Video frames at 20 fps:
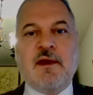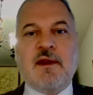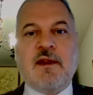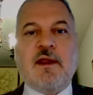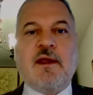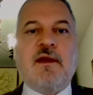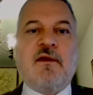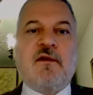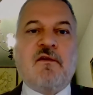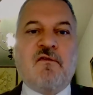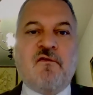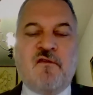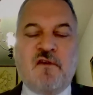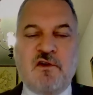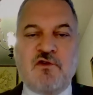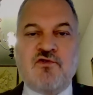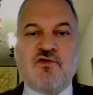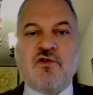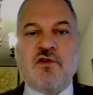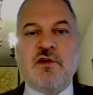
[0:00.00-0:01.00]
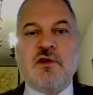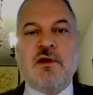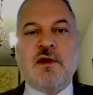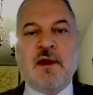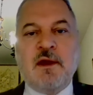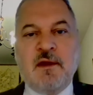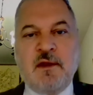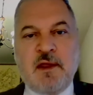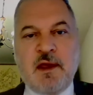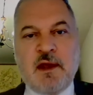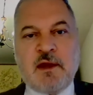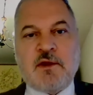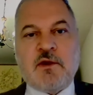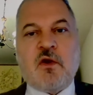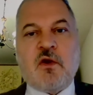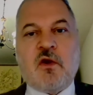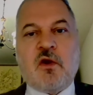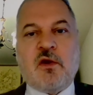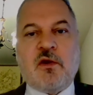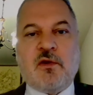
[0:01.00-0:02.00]
like fission that
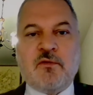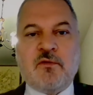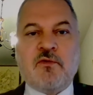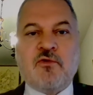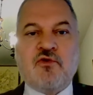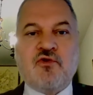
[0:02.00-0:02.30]
are